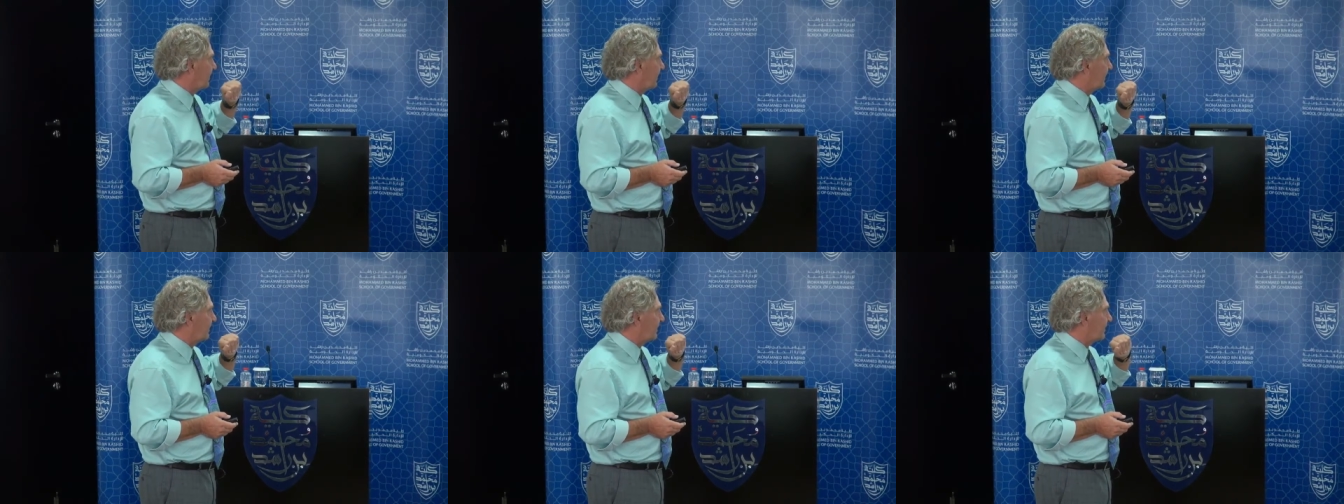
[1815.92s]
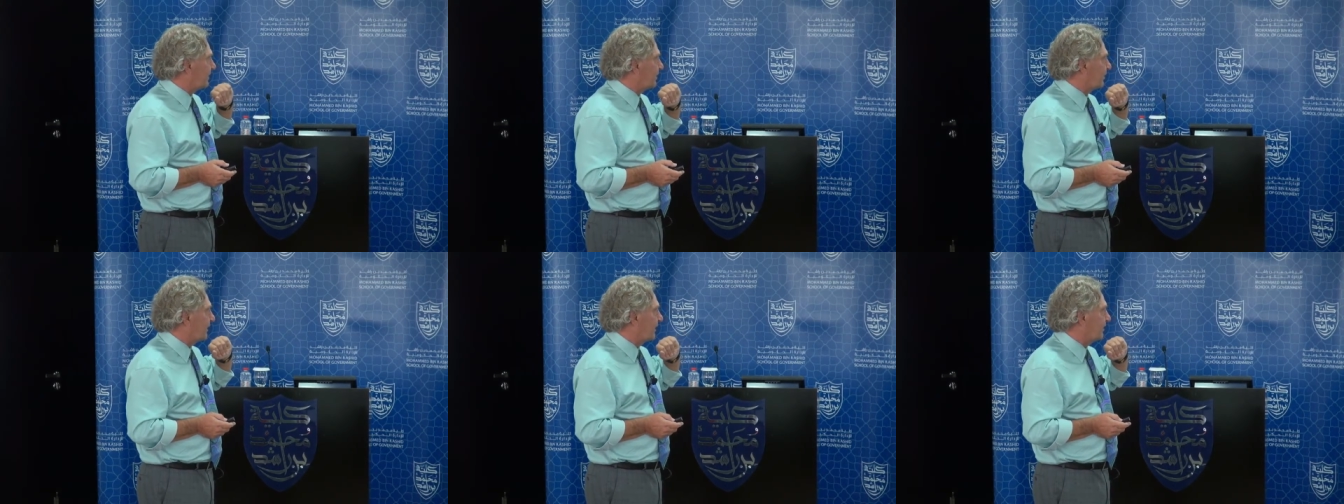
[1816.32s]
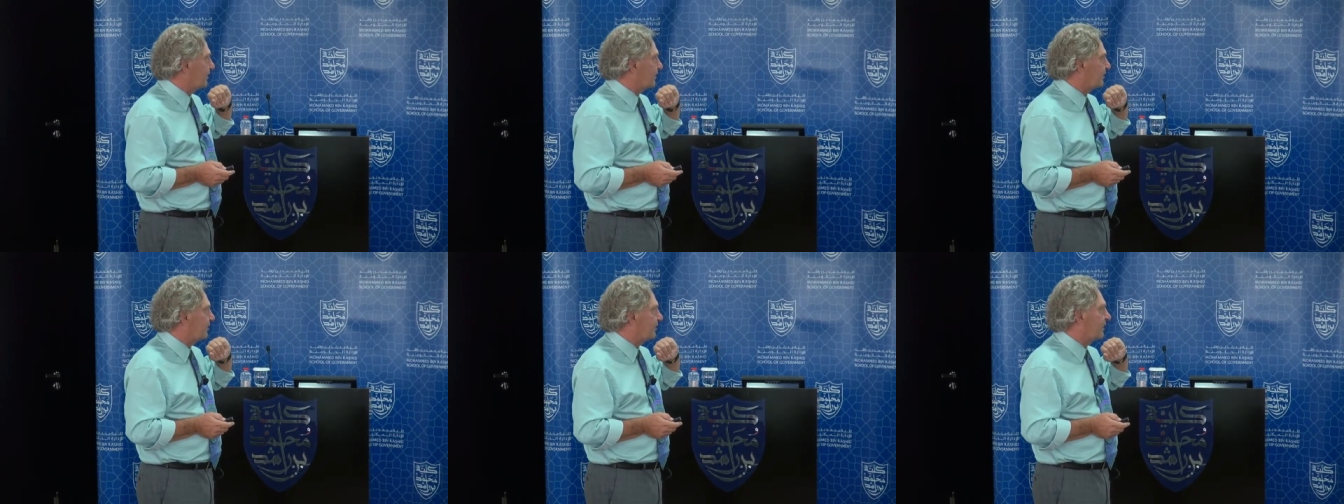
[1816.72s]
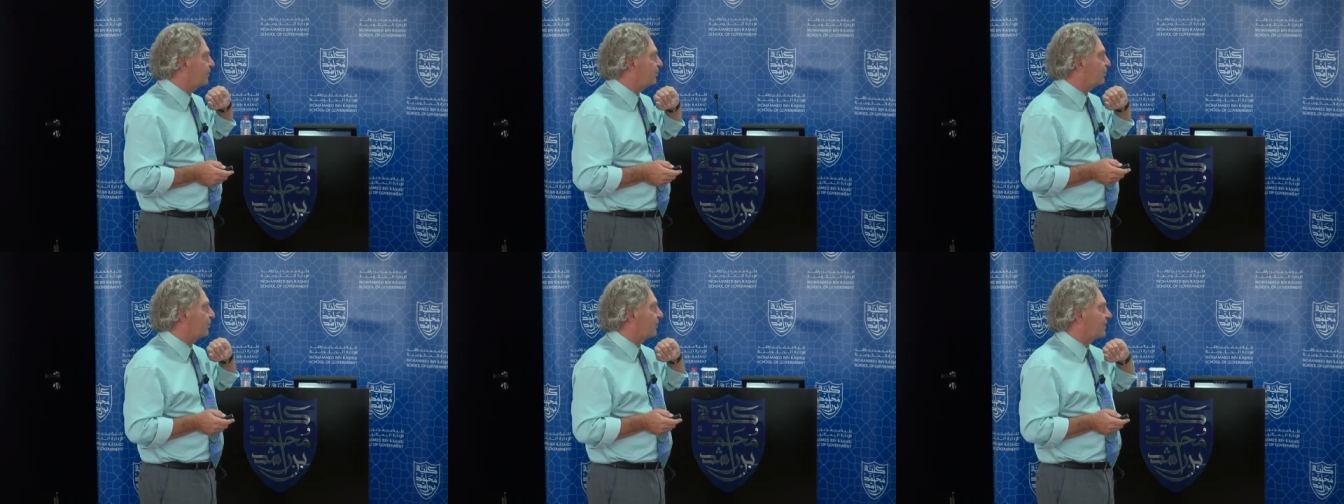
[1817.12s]
uh, that there is a
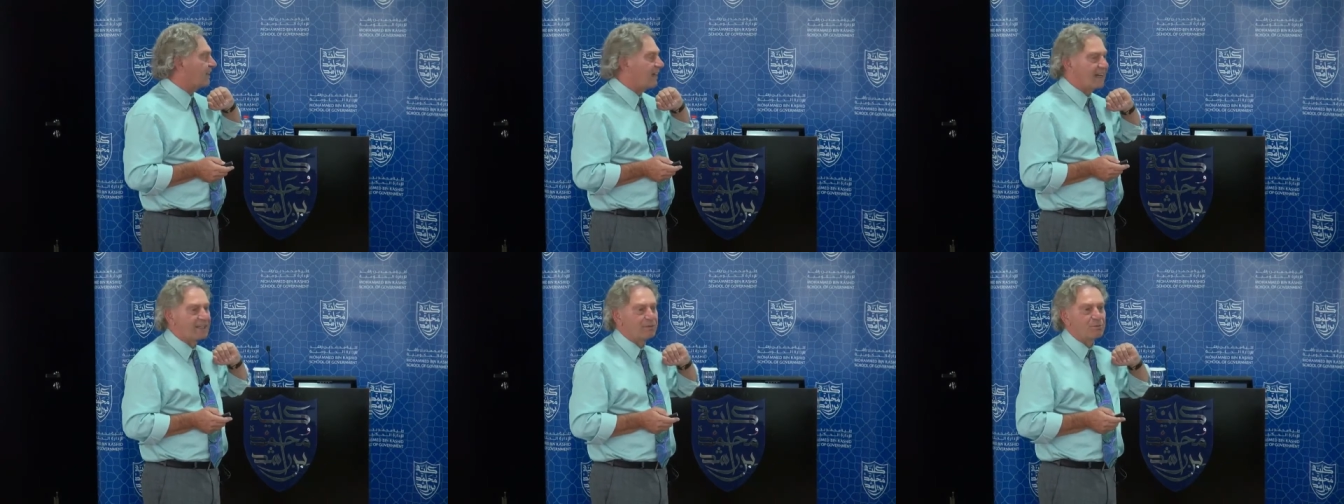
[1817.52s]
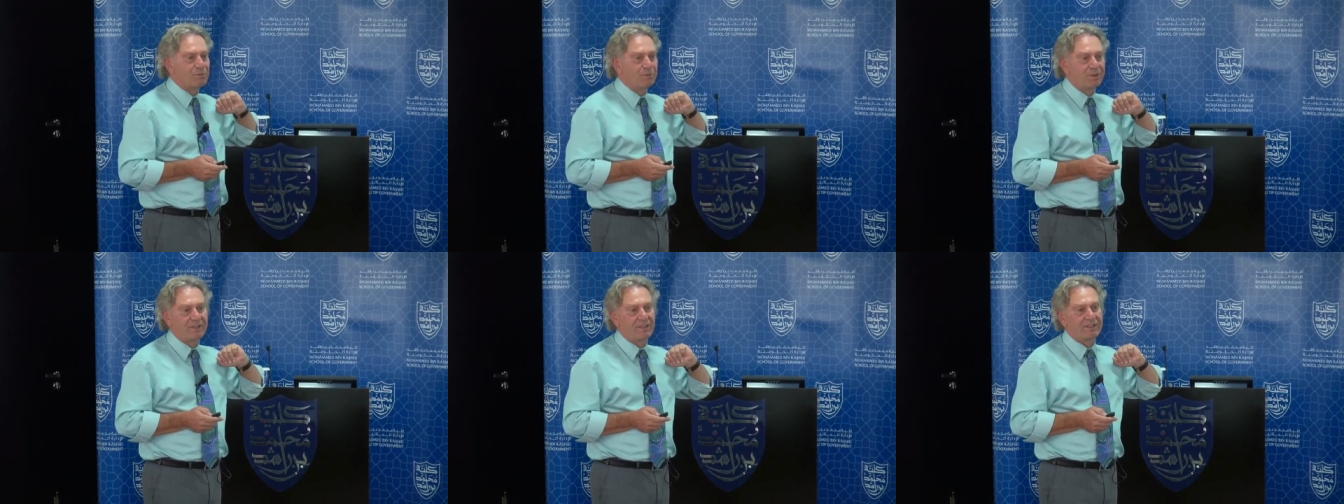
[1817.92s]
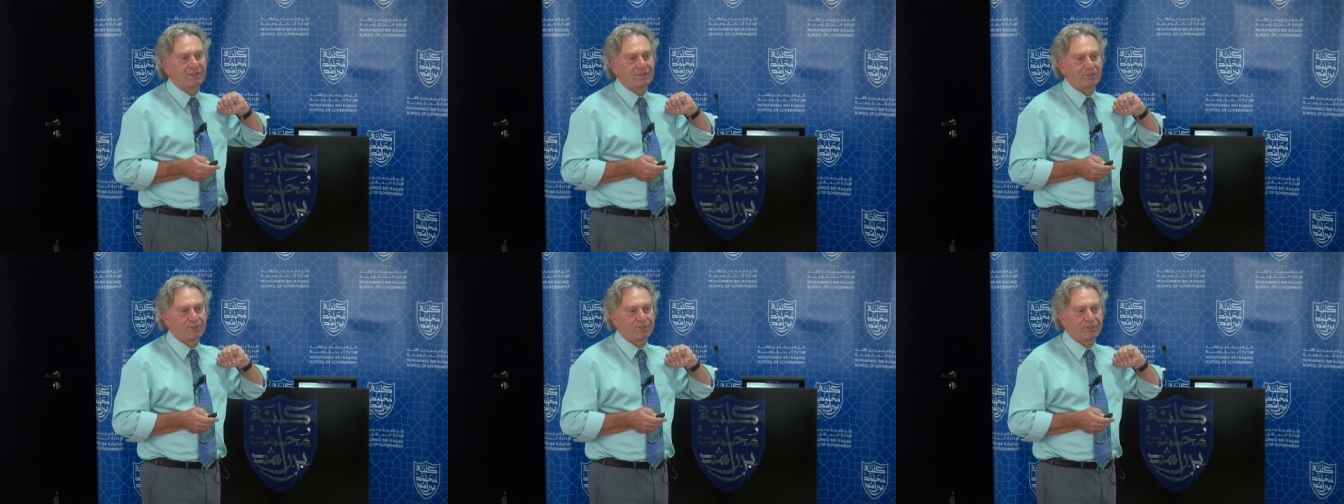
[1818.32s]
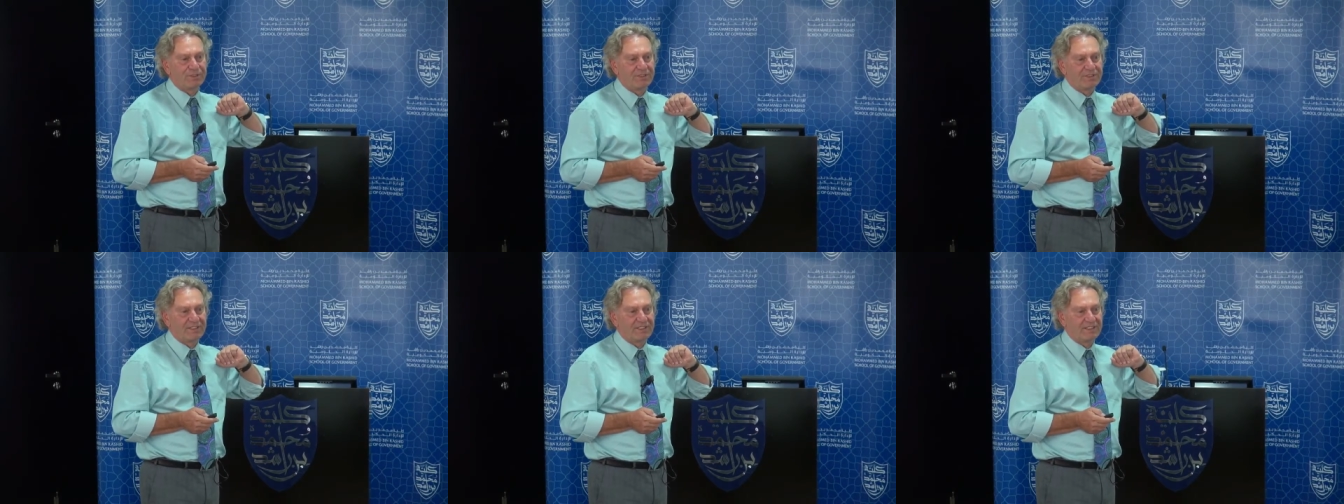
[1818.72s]
six point nine billion
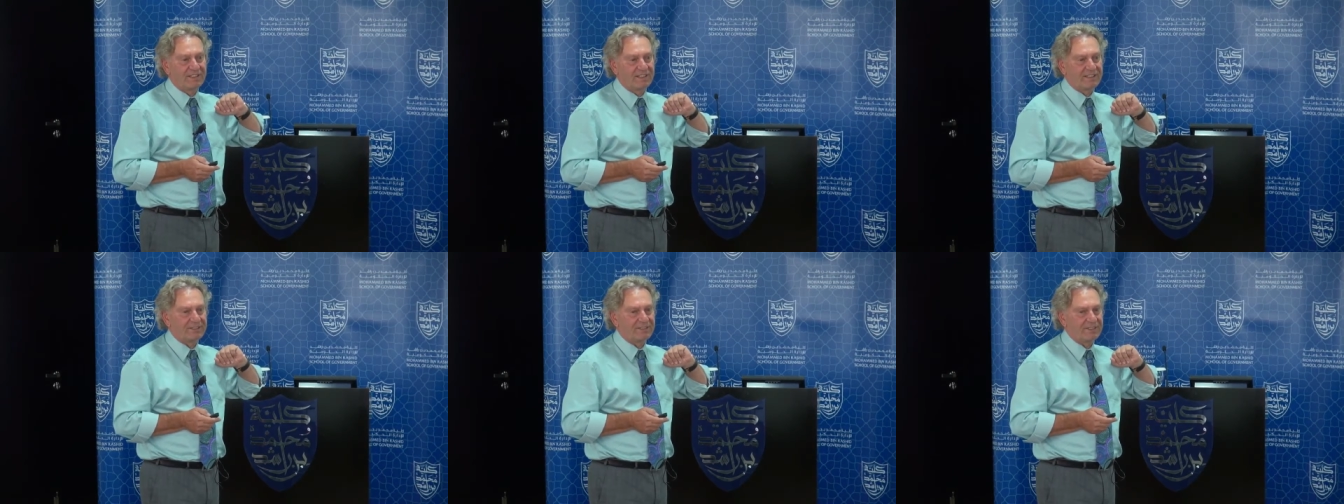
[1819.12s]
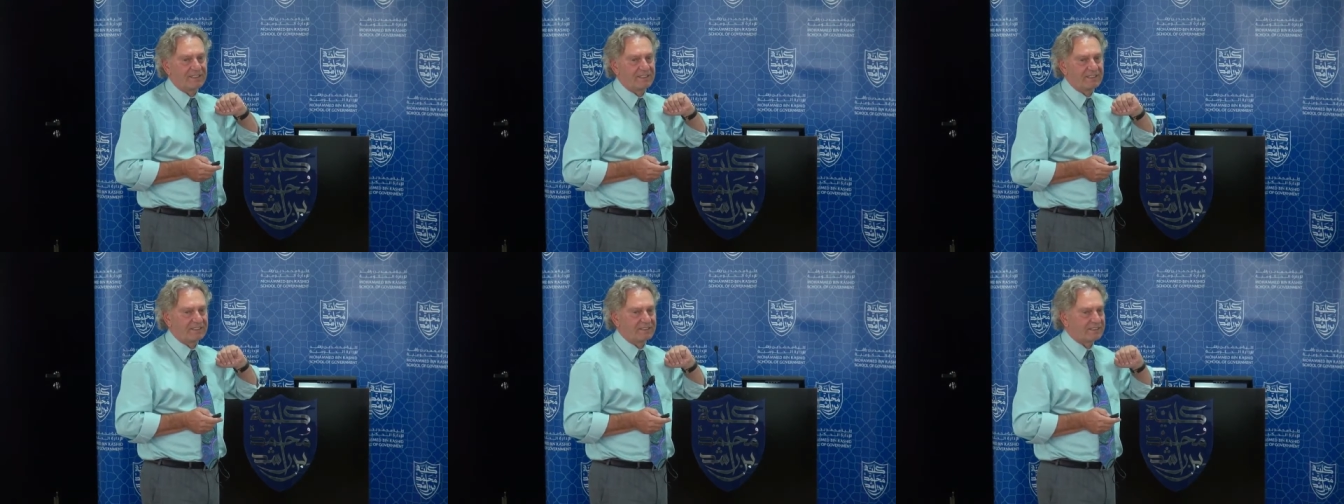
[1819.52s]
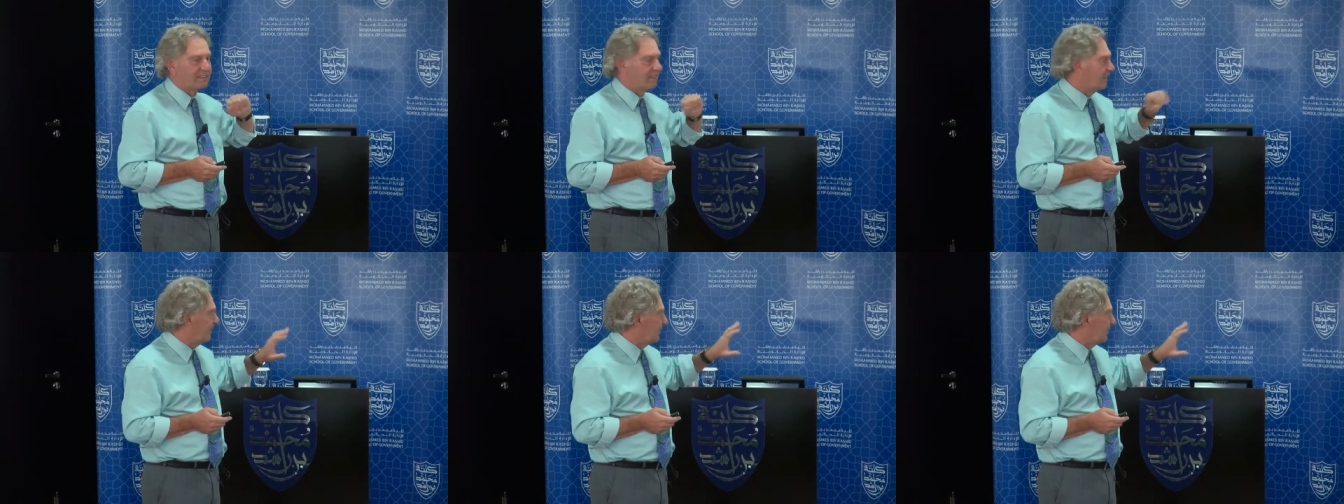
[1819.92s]
opportunity in the next three years,